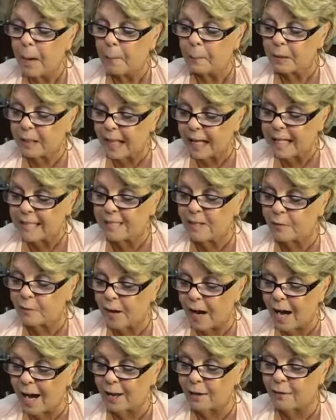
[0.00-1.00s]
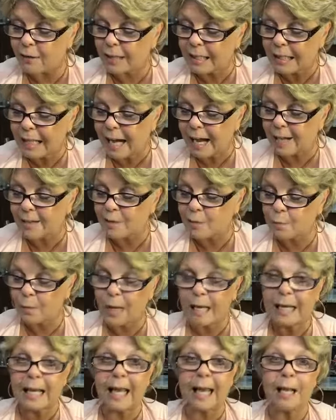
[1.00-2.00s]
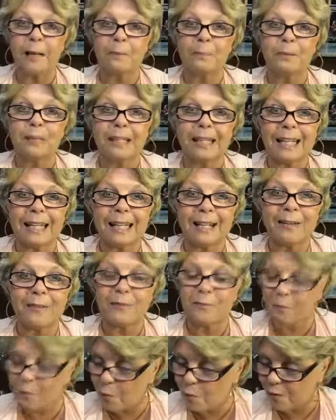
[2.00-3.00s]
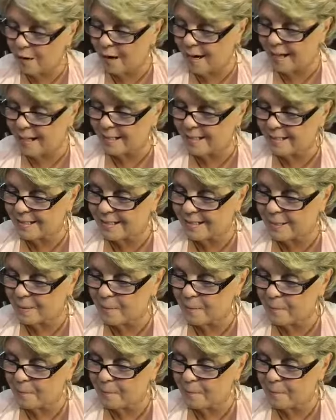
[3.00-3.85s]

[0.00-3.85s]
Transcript: place of honor at God's right hand, pleading for us.